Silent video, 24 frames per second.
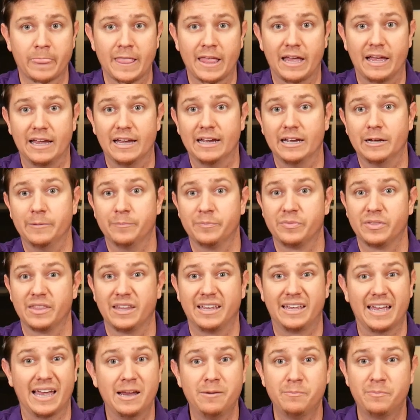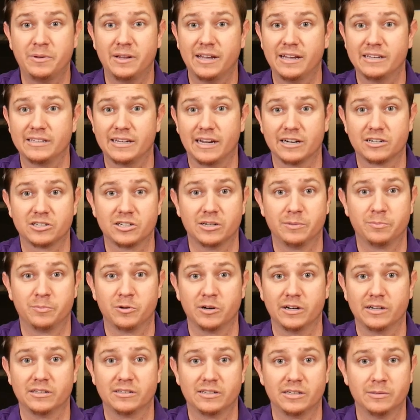The gameplay is actually
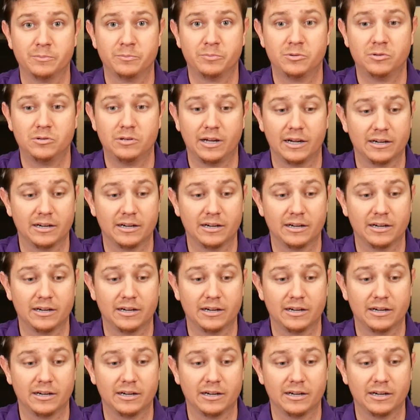pretty simple.